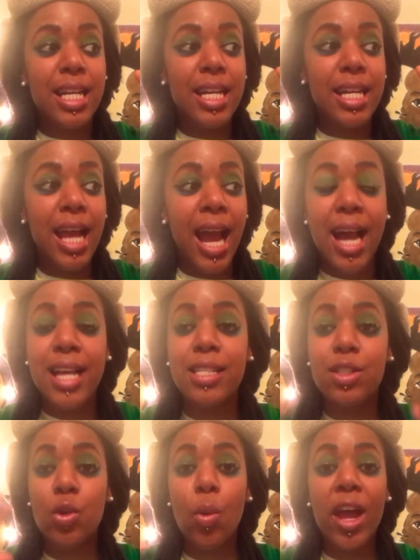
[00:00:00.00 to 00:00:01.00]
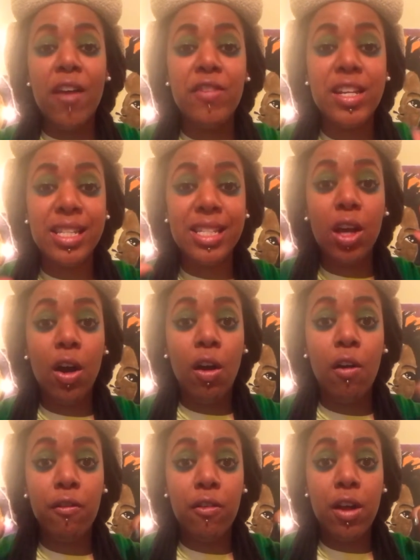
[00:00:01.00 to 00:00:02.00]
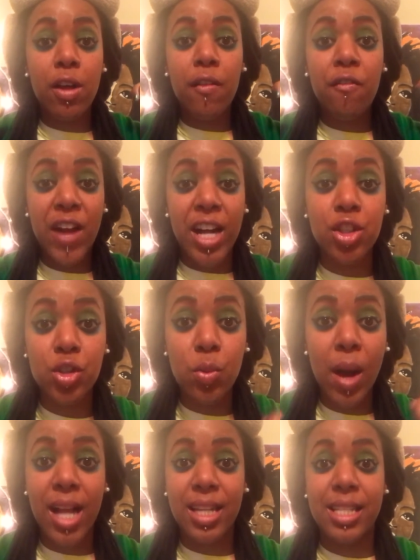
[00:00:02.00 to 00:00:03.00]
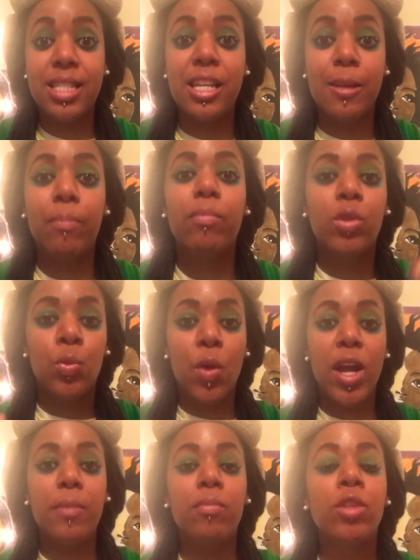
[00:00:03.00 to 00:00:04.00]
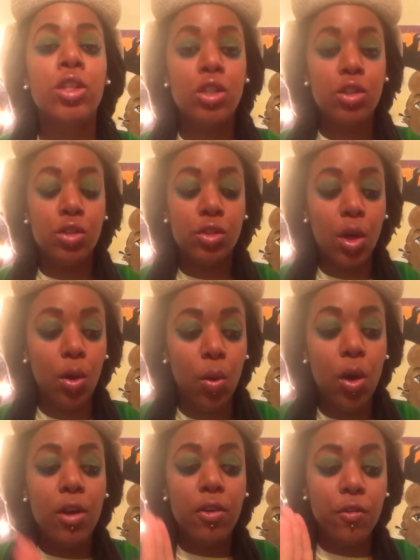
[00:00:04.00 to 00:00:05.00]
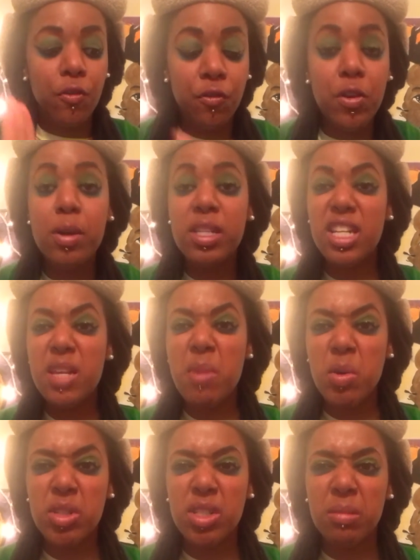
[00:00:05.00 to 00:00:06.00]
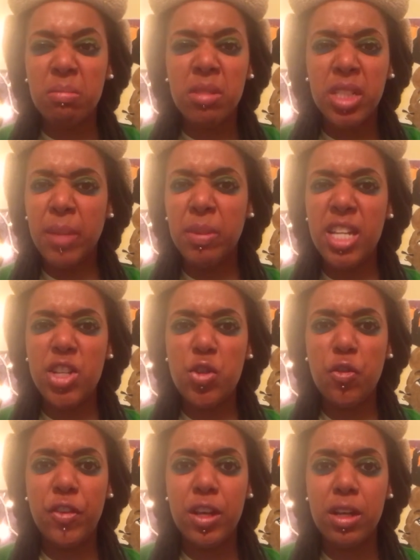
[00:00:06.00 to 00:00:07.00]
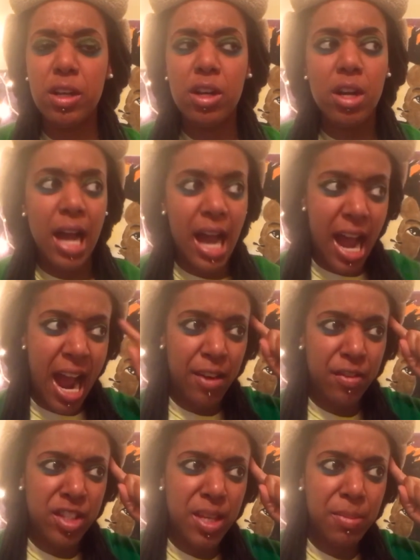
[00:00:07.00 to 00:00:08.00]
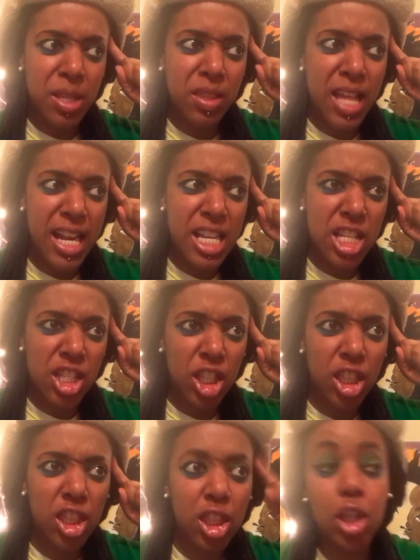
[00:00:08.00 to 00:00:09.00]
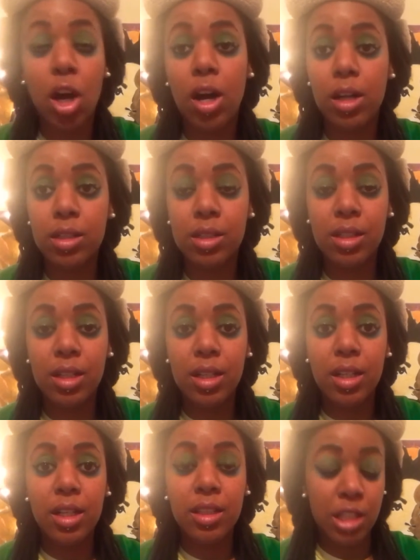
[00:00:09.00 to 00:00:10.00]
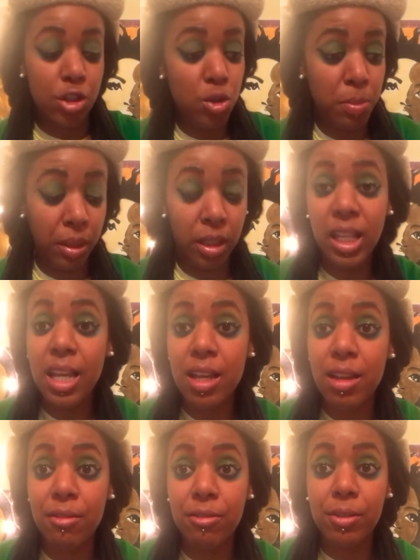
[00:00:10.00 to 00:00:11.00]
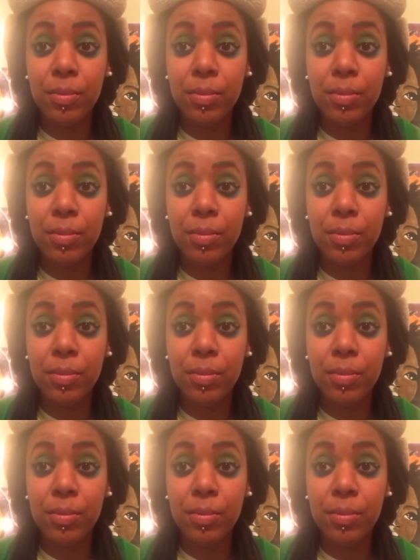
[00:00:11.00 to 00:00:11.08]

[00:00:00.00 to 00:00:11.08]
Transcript: has no evidence of factuality, right? So fear is an emotion, something that you fear out of something that is thought, that you believe,